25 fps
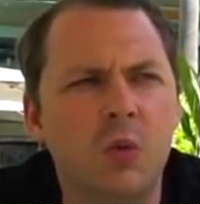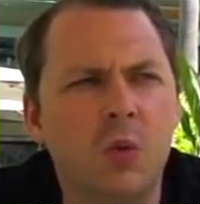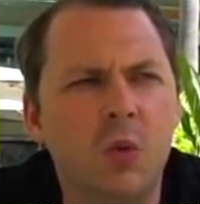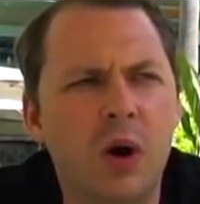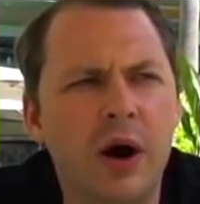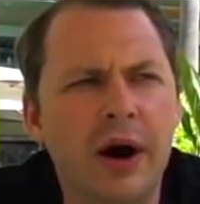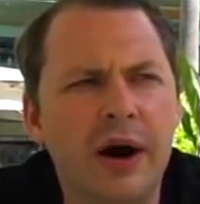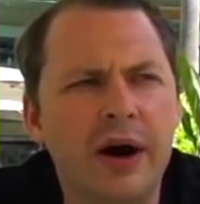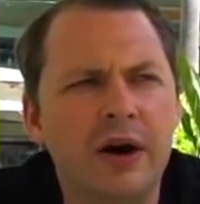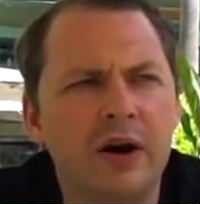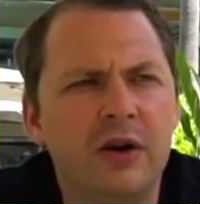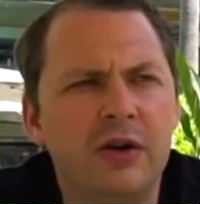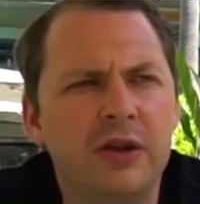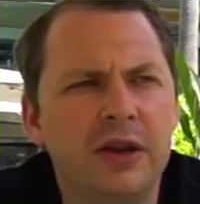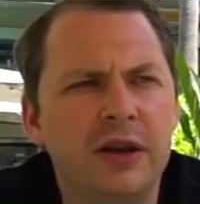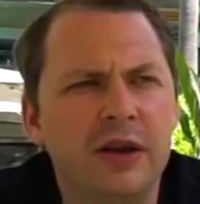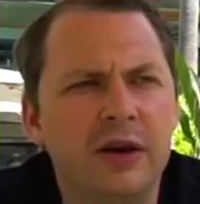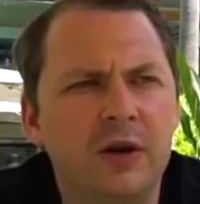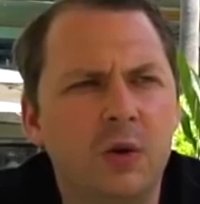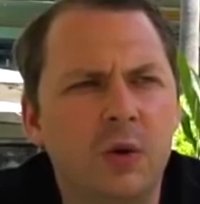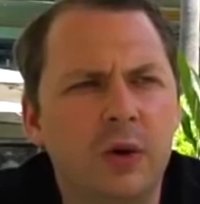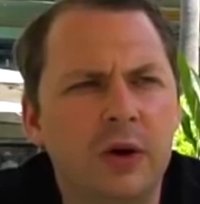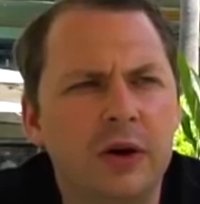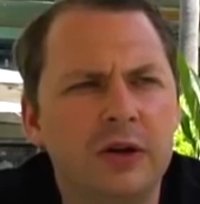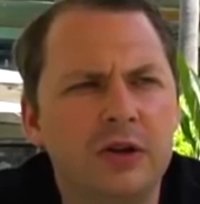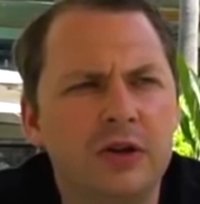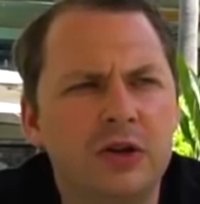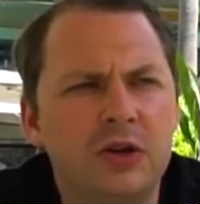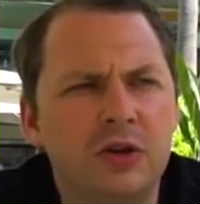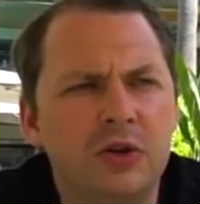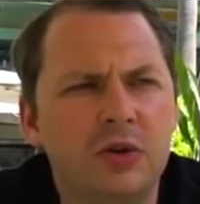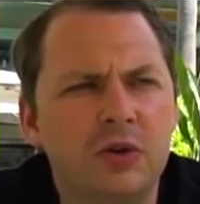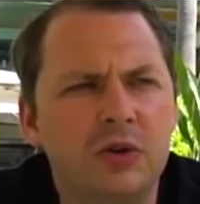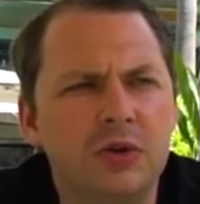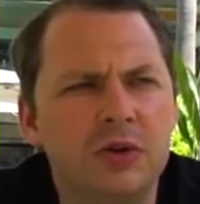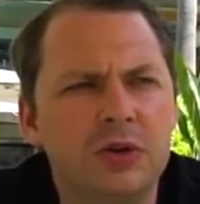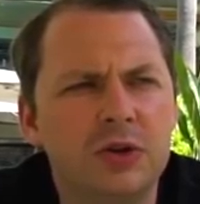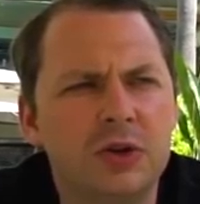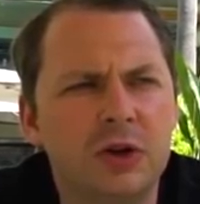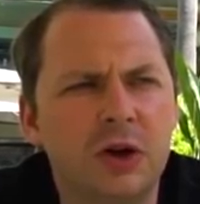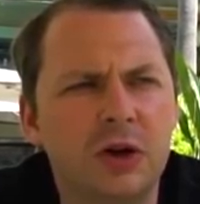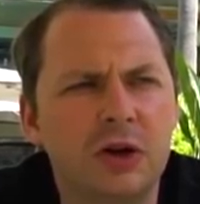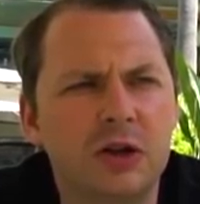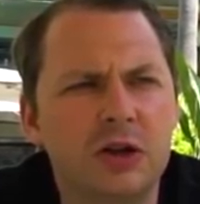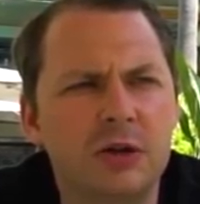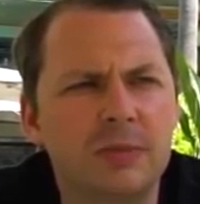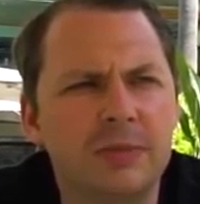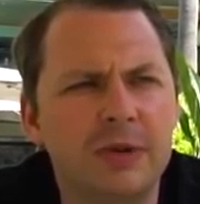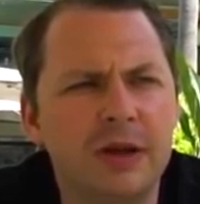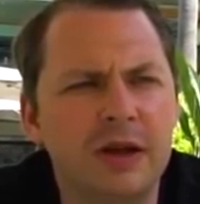Why are they going to
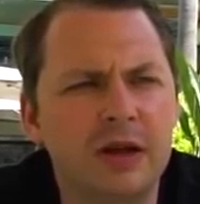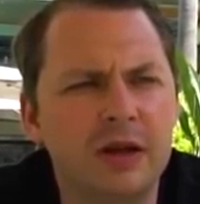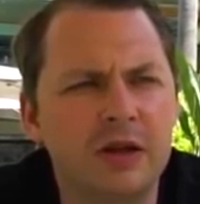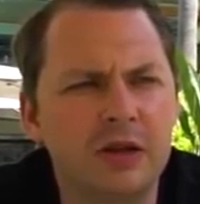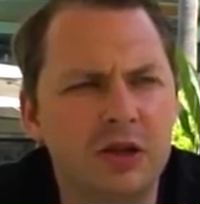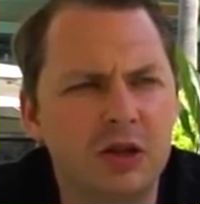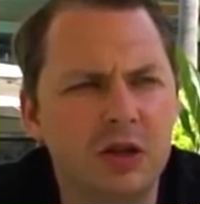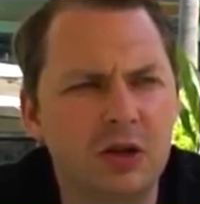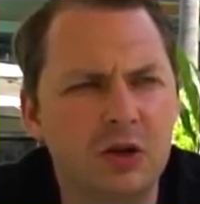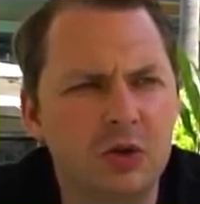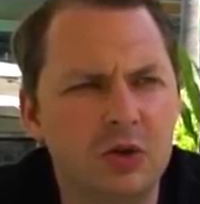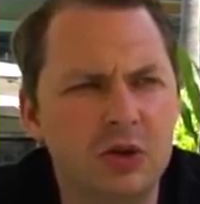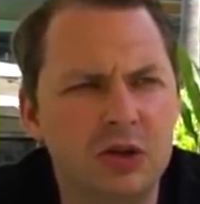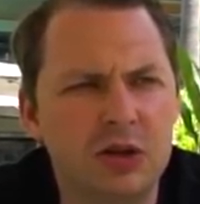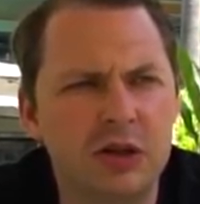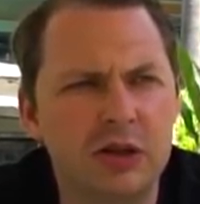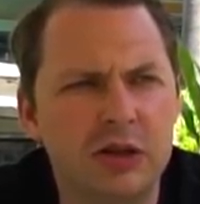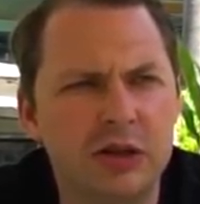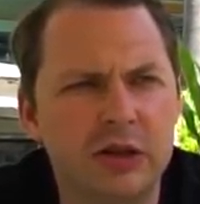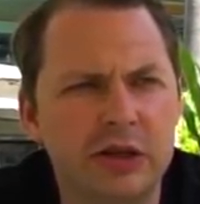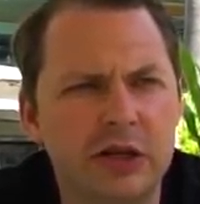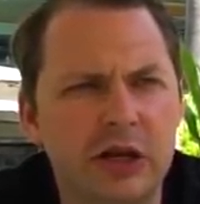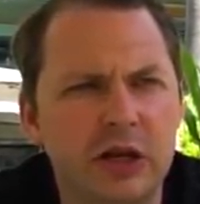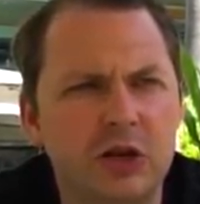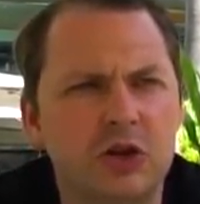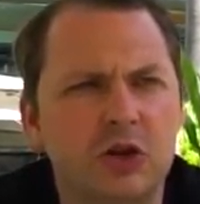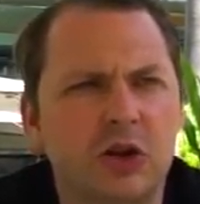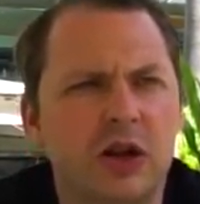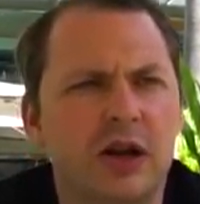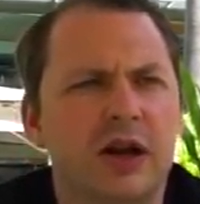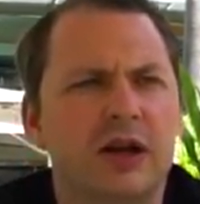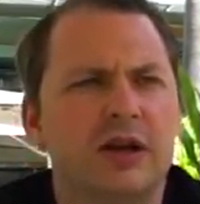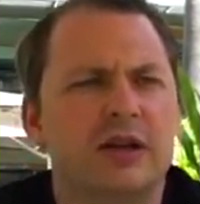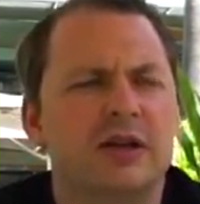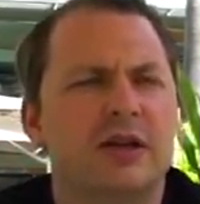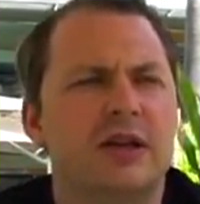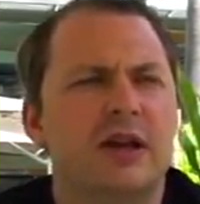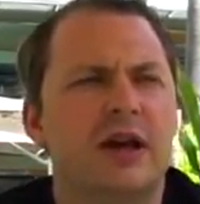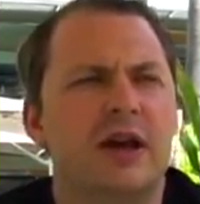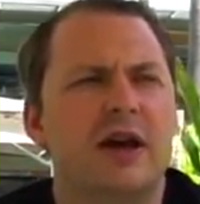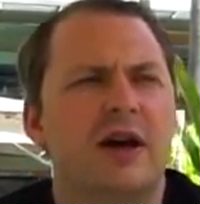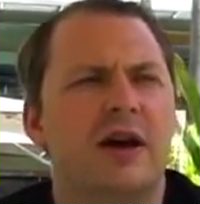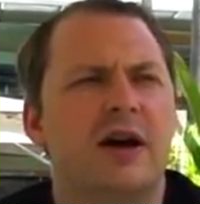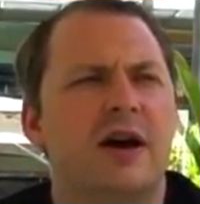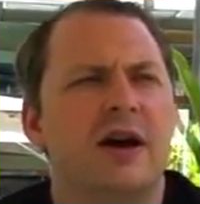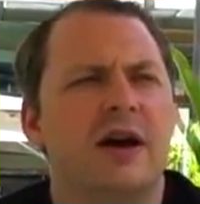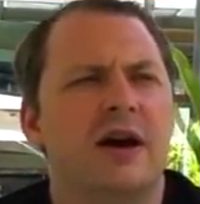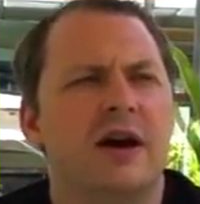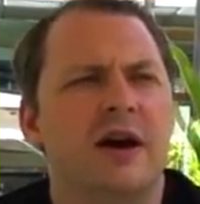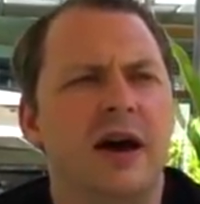start to begin to use these decentralized
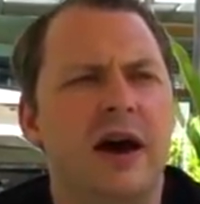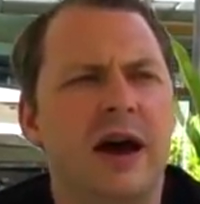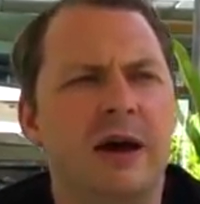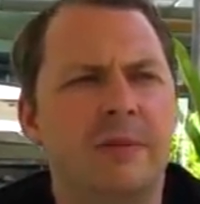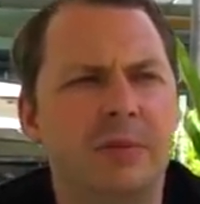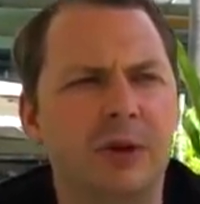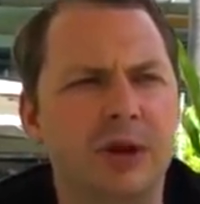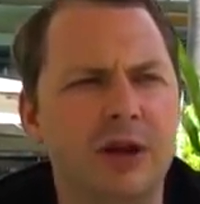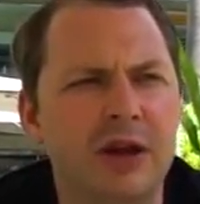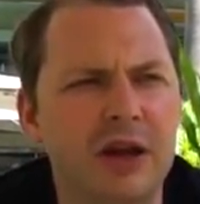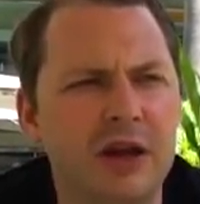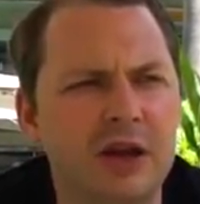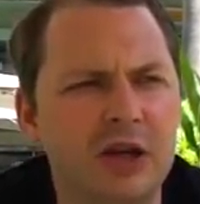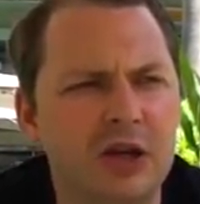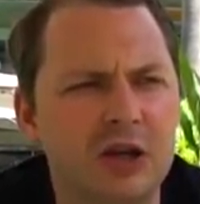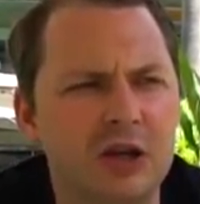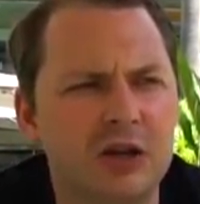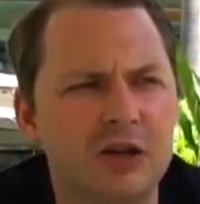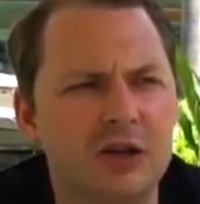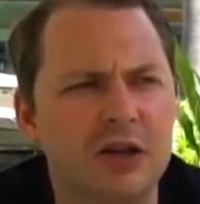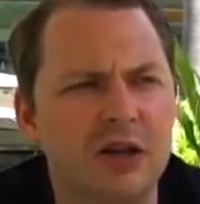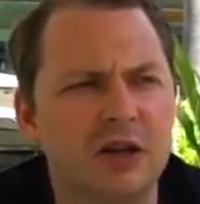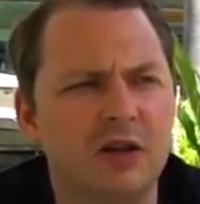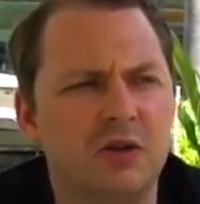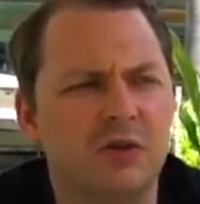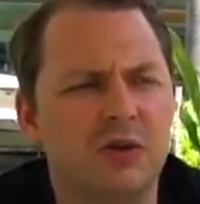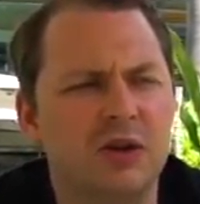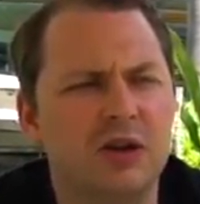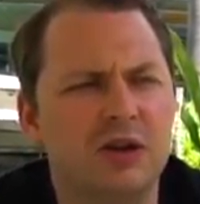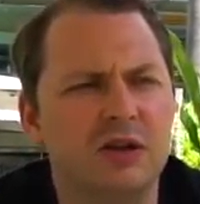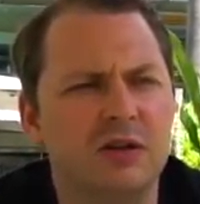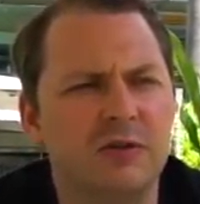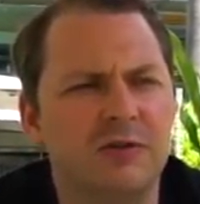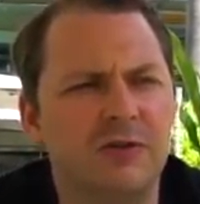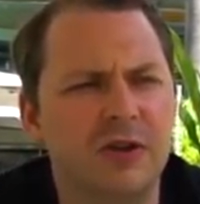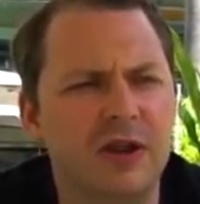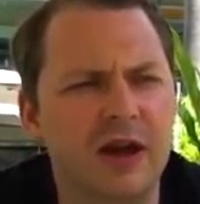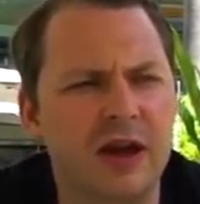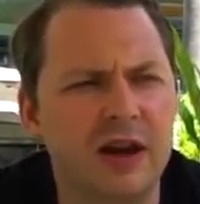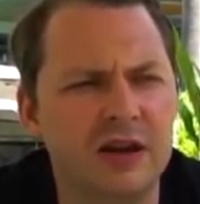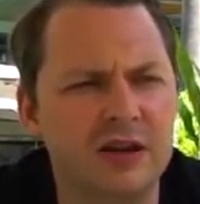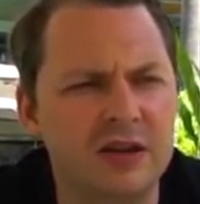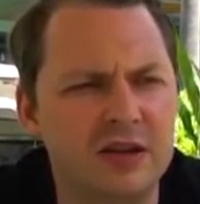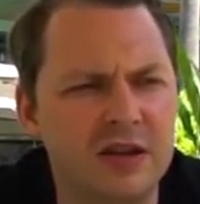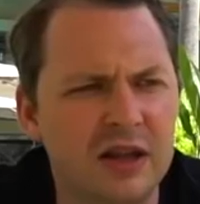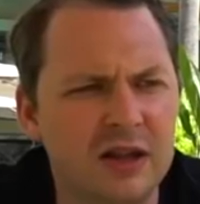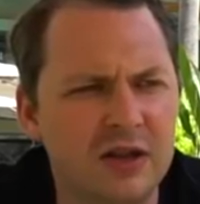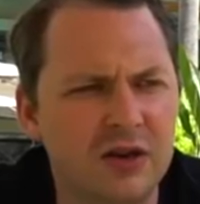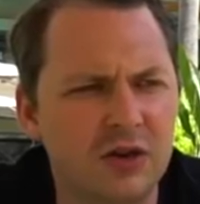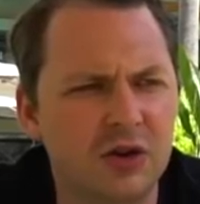uh, applications? And the reason for that is
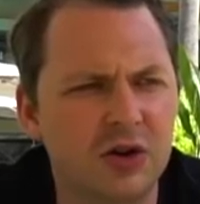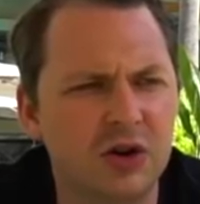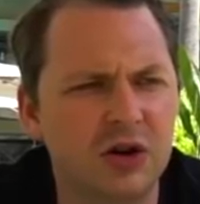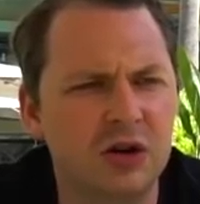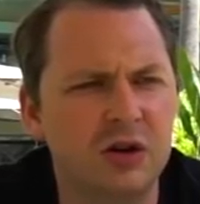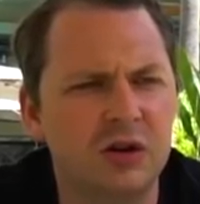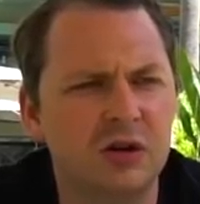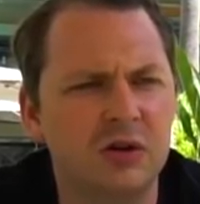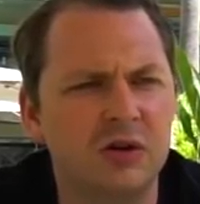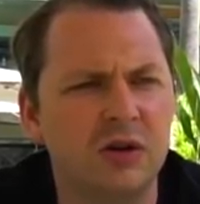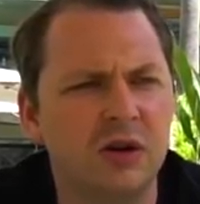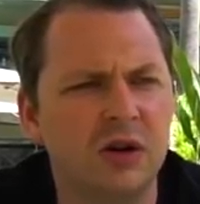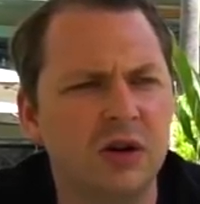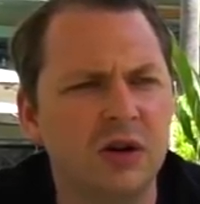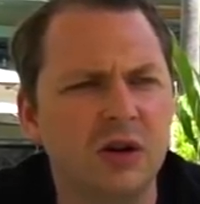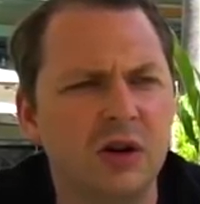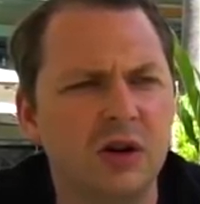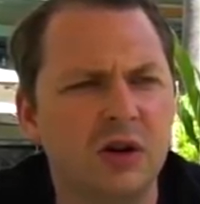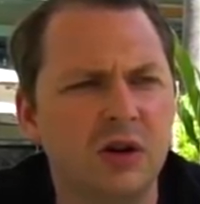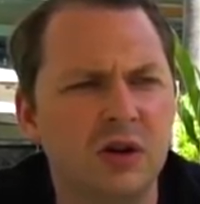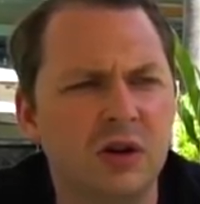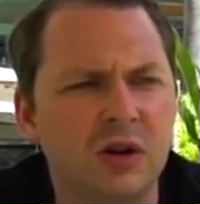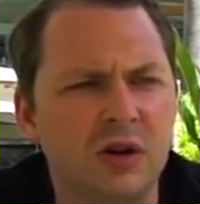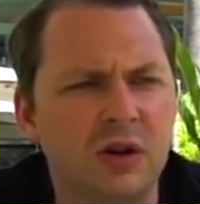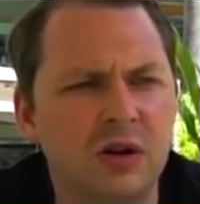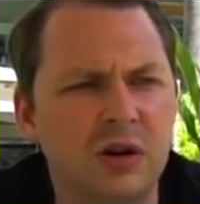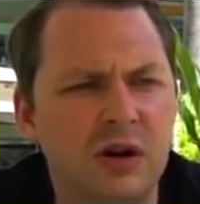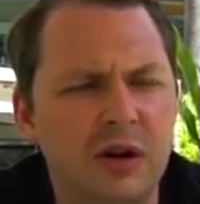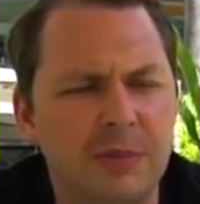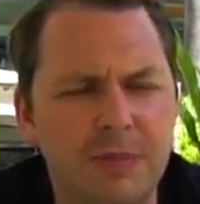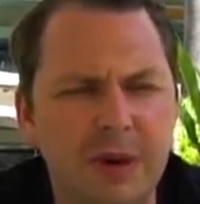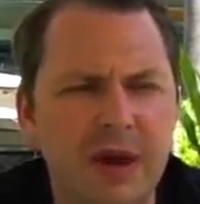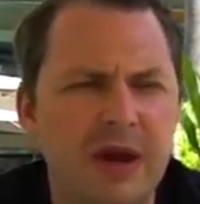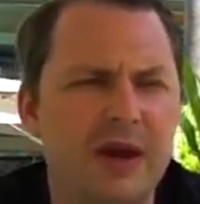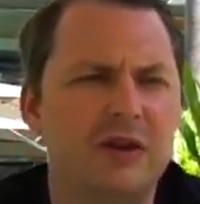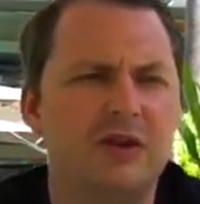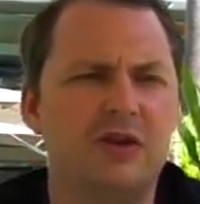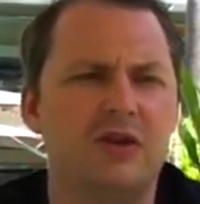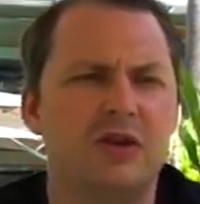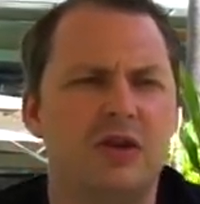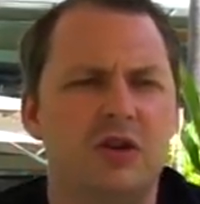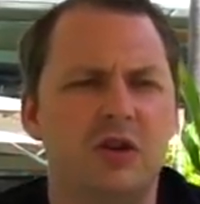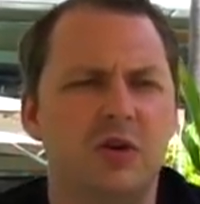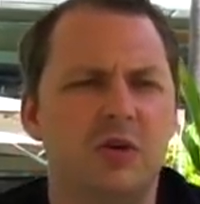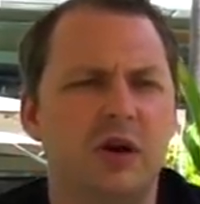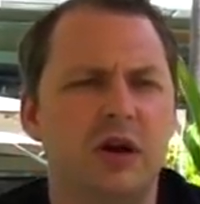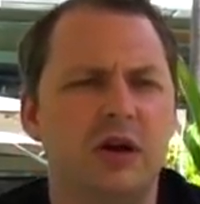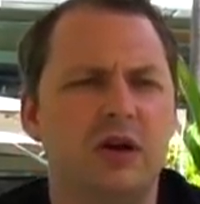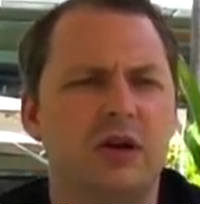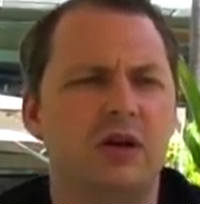that they're going to get paid to
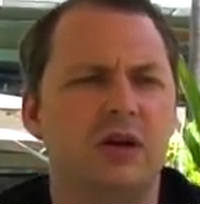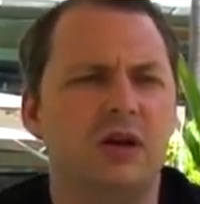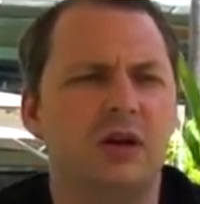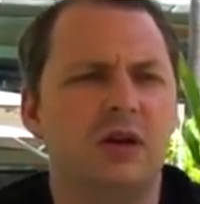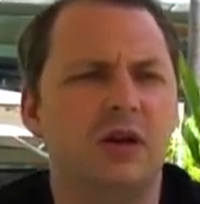do it.